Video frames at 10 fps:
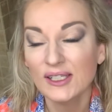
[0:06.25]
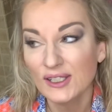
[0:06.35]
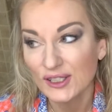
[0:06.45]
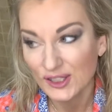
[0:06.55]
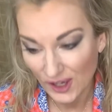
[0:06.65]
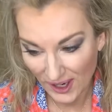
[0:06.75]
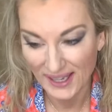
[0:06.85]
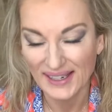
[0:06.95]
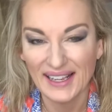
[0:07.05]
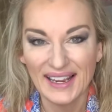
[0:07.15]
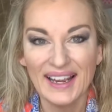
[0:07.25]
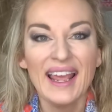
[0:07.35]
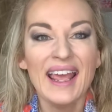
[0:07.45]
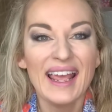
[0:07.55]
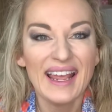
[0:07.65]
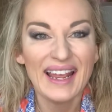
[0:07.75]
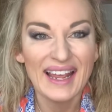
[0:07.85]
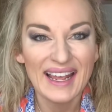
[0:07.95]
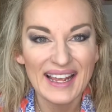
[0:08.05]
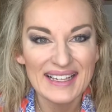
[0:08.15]
shockingly,
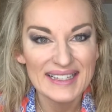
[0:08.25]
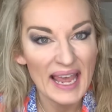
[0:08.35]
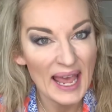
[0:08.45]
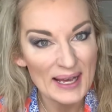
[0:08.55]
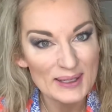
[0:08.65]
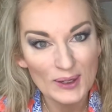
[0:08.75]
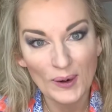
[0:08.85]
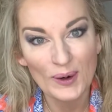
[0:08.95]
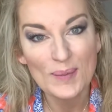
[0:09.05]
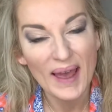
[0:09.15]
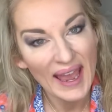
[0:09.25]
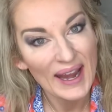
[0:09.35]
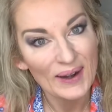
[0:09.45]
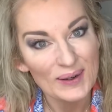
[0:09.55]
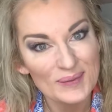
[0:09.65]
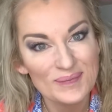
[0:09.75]
is how to curl my hair.